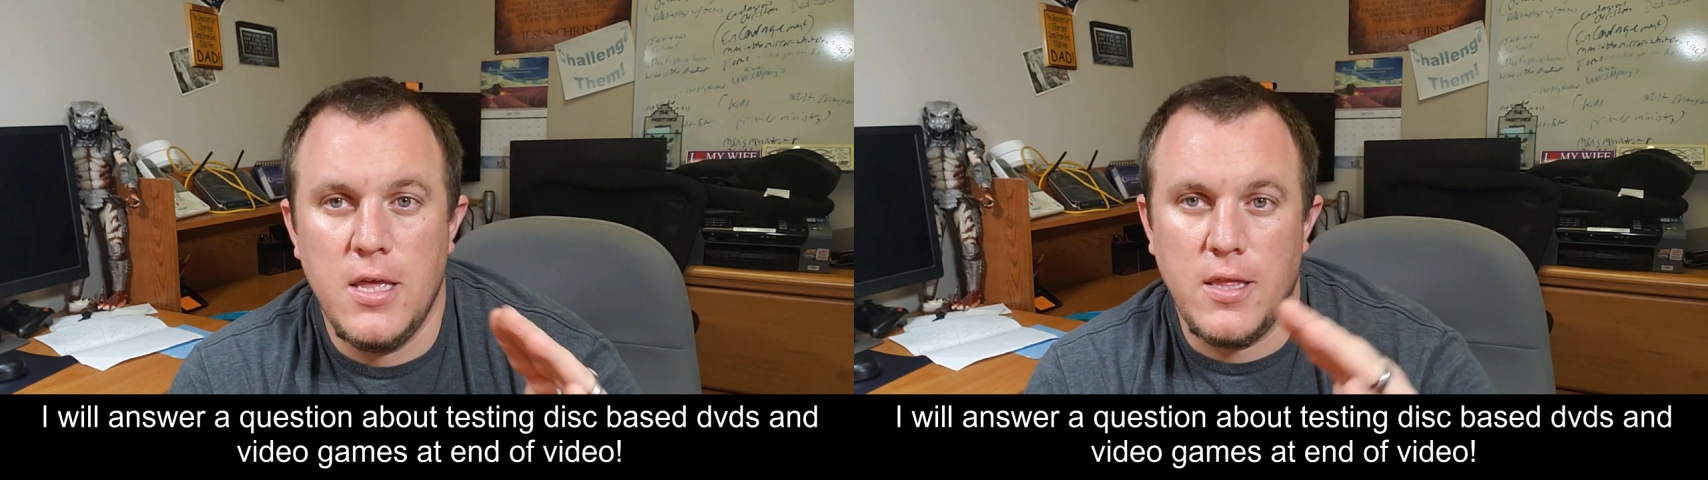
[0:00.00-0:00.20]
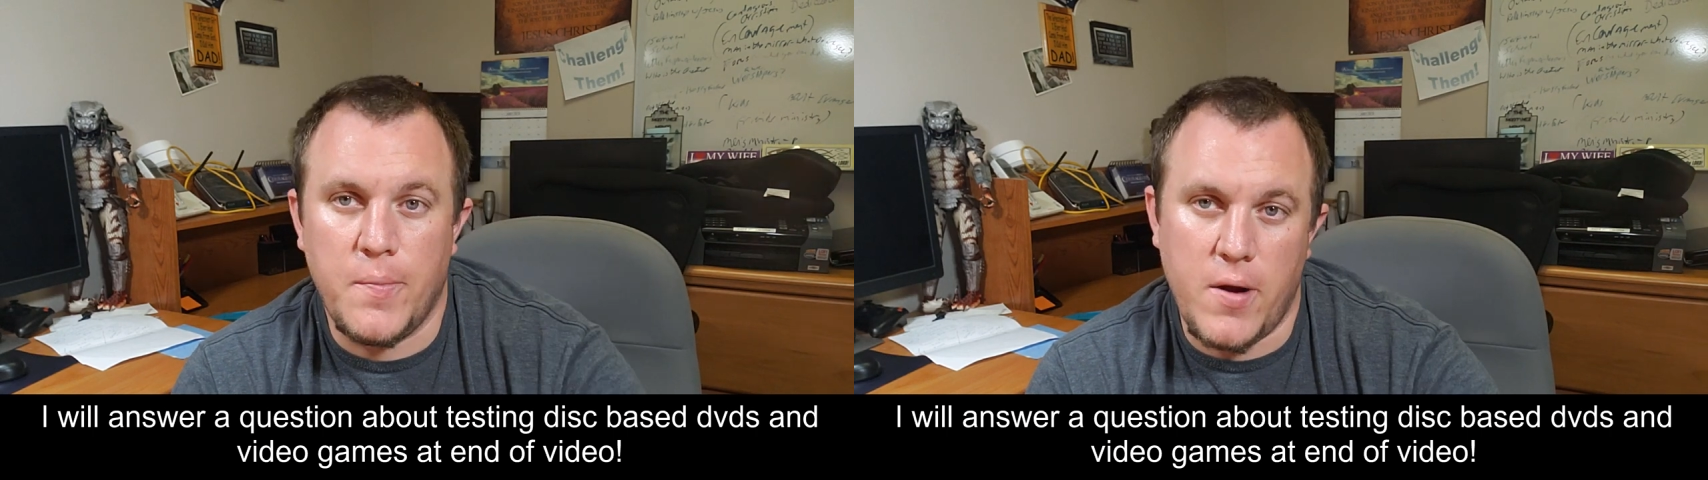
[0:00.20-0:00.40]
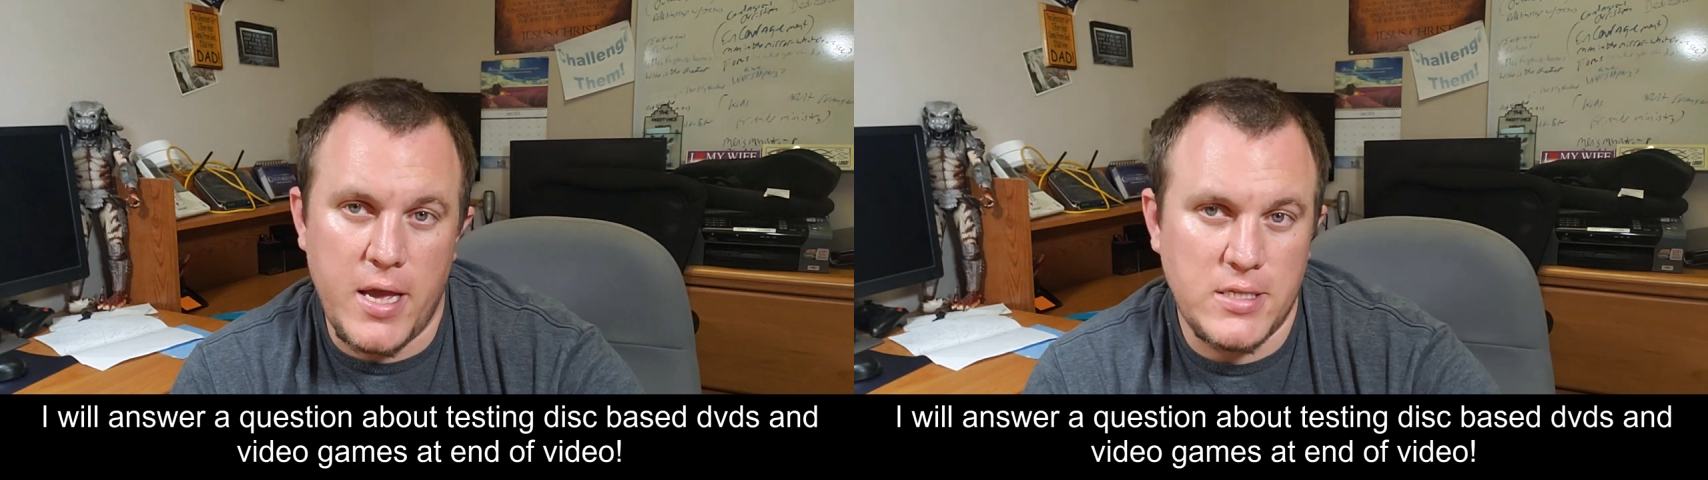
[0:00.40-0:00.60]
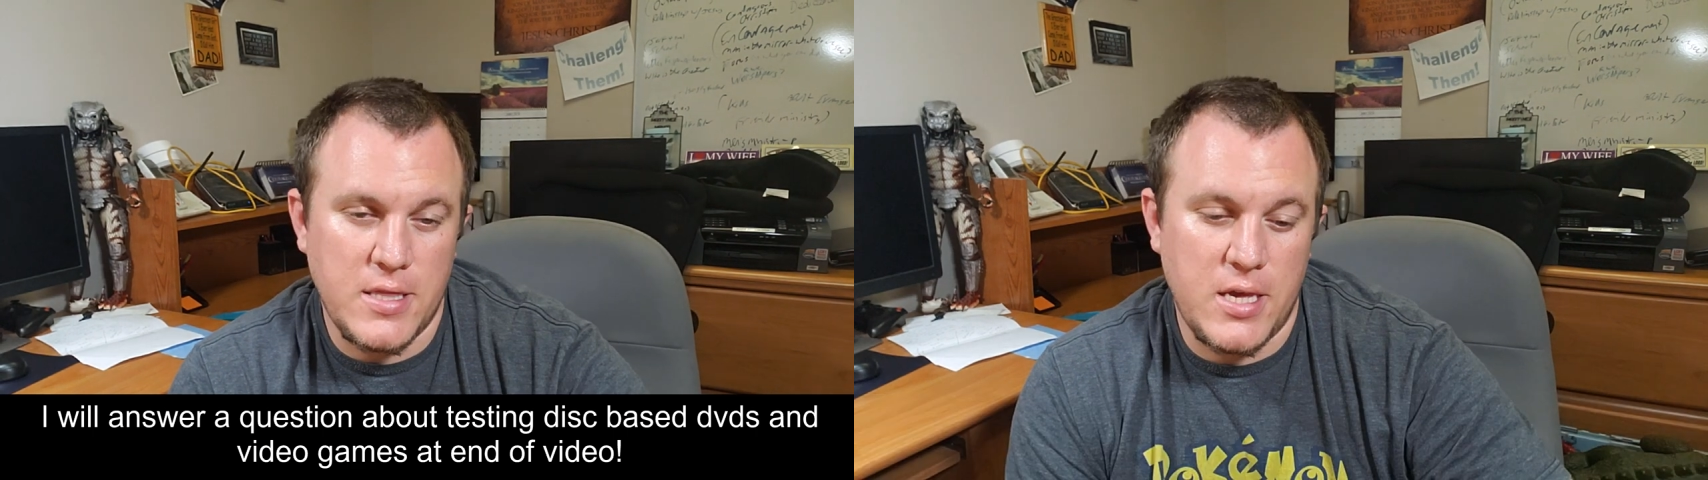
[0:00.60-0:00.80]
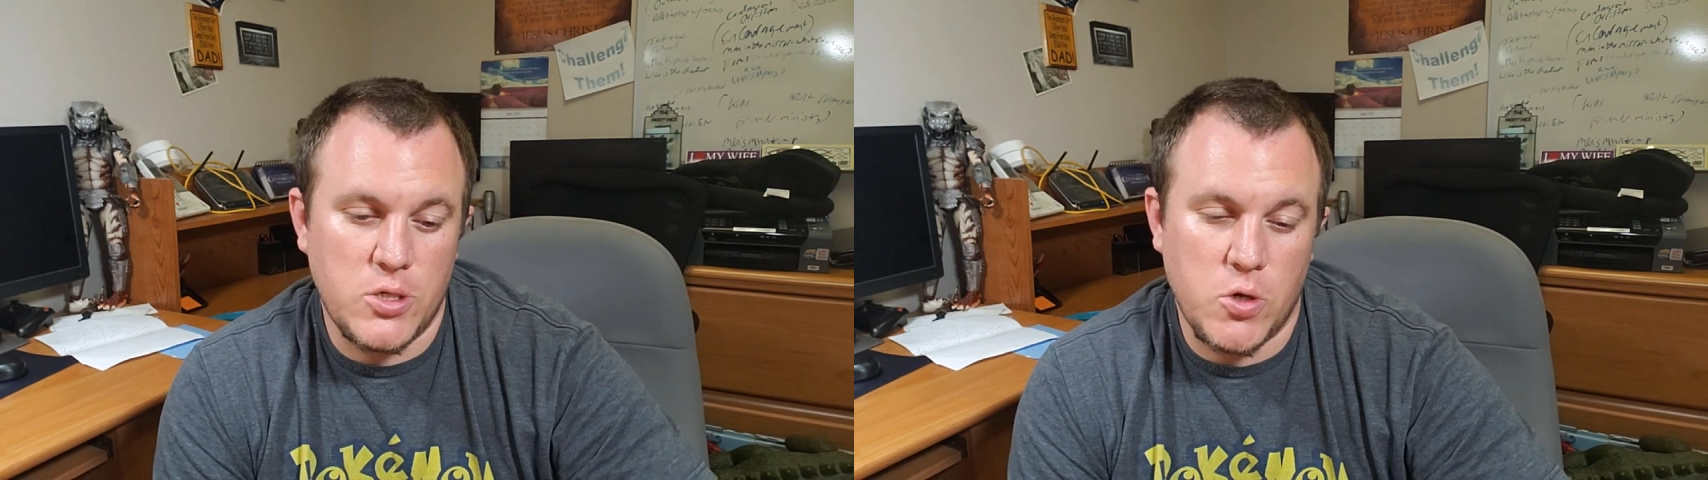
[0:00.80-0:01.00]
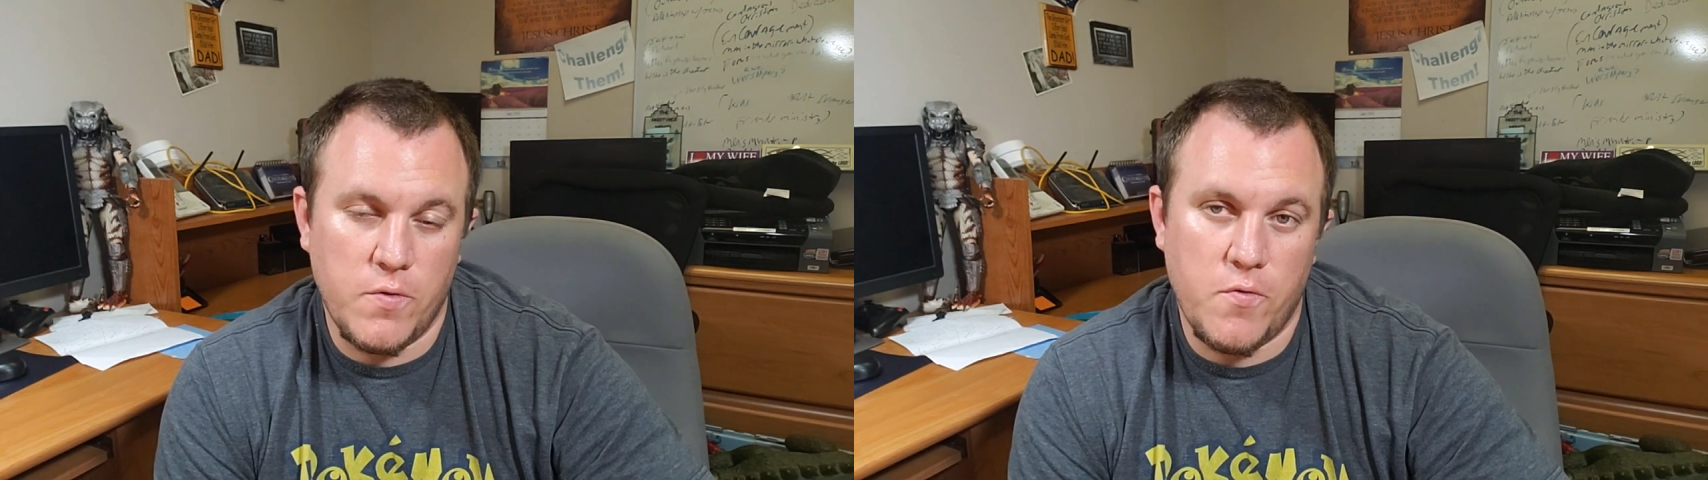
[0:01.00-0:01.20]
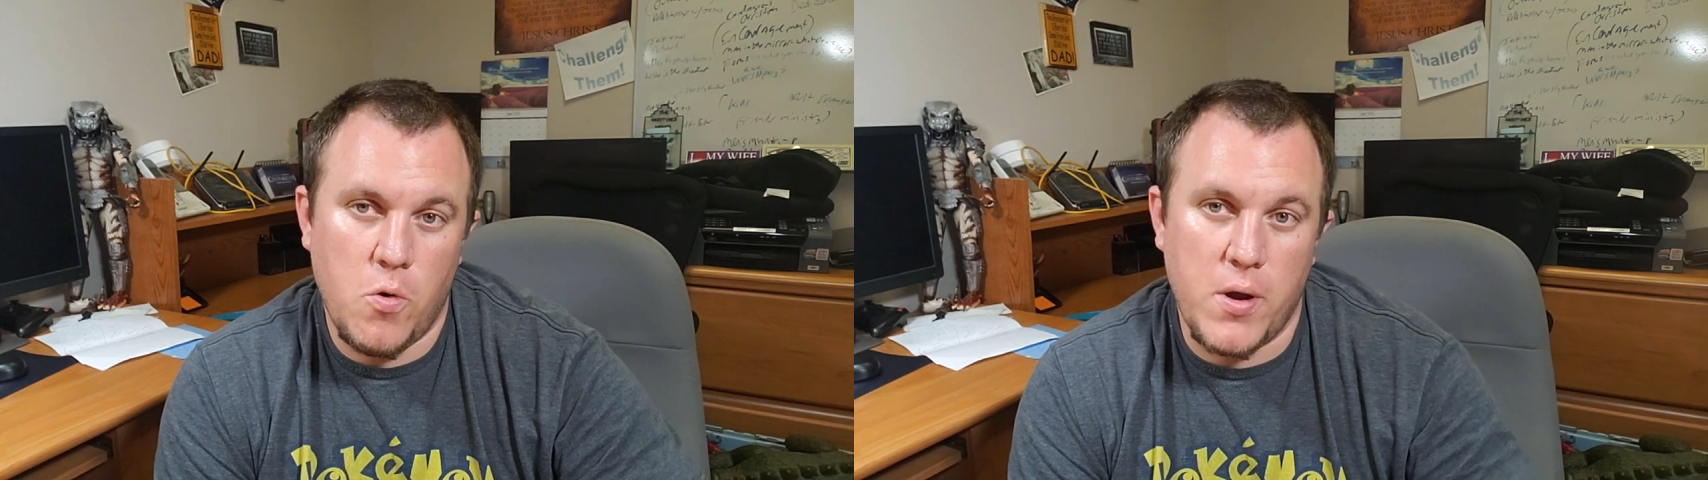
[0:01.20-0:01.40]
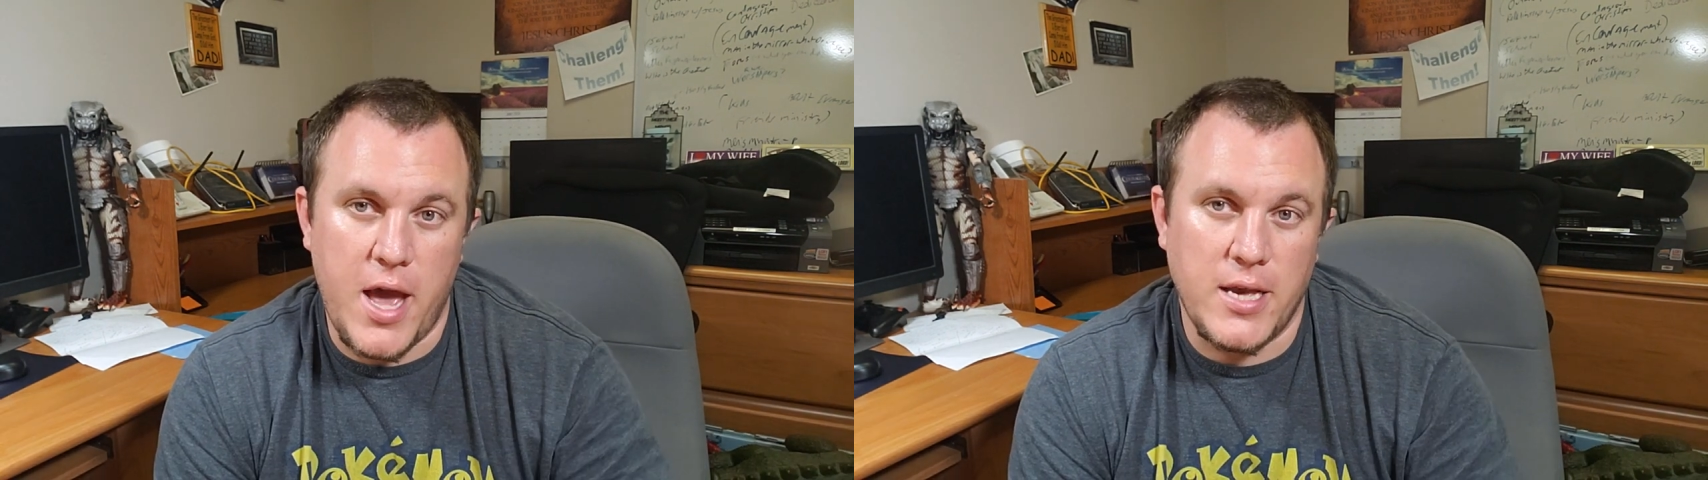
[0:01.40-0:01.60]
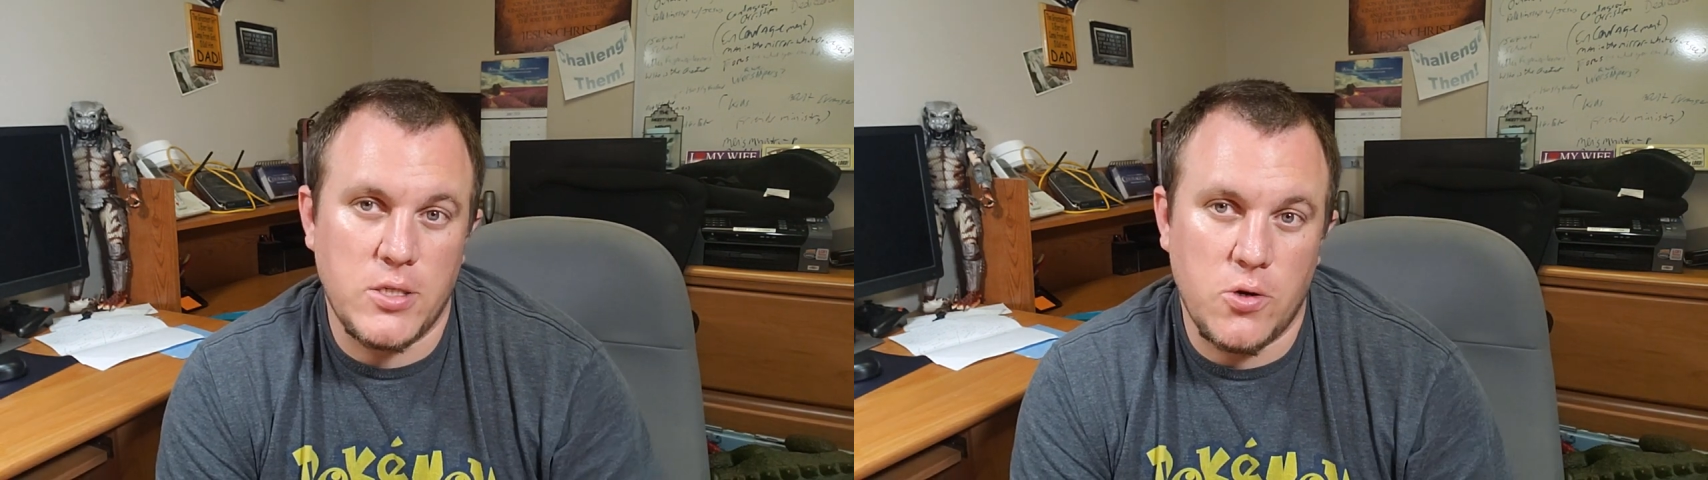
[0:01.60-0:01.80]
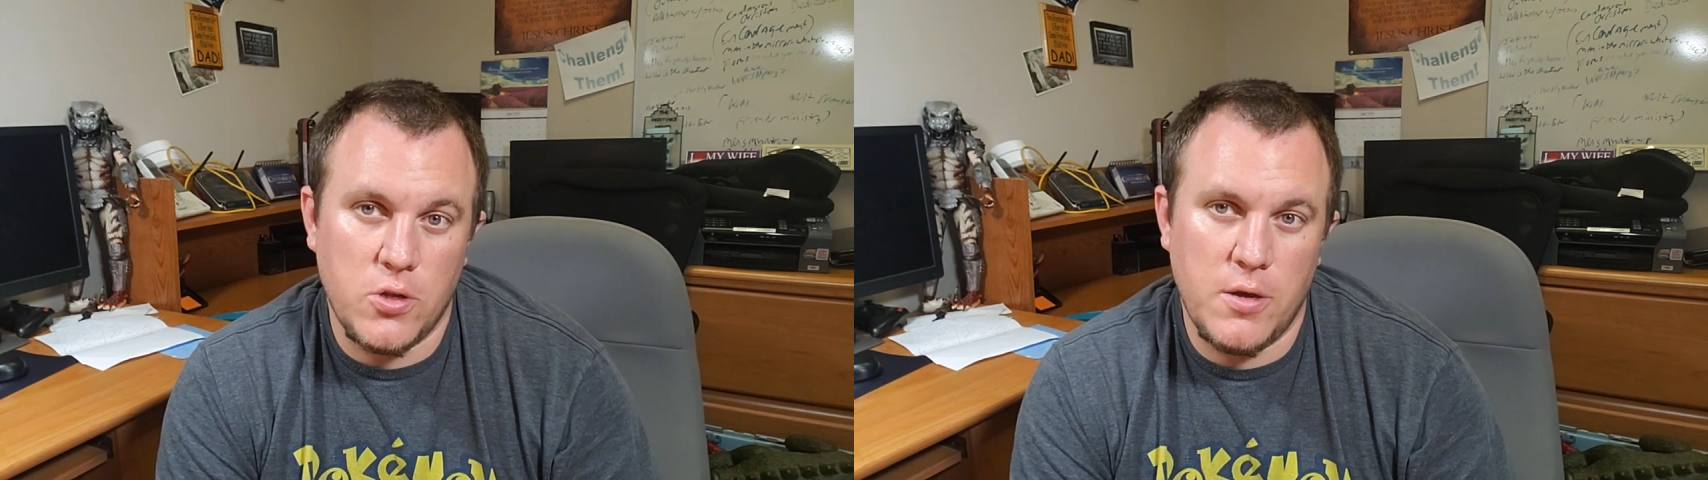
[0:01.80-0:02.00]
The price that they sold for when I
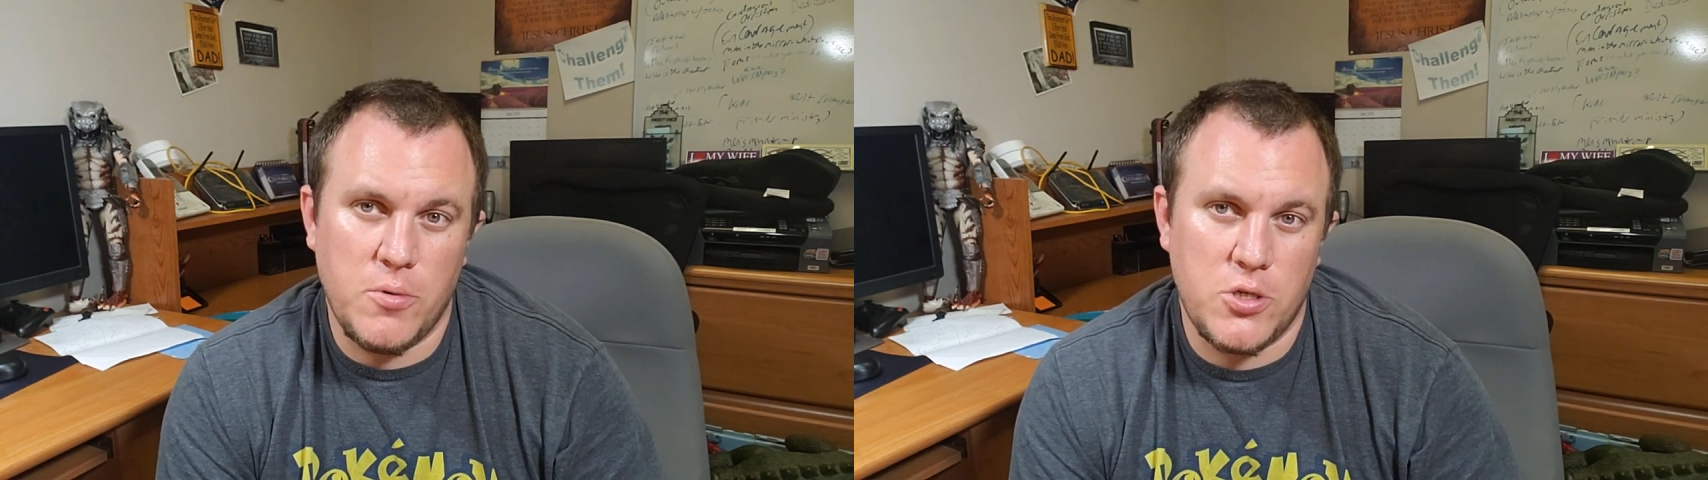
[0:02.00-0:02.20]
sold them,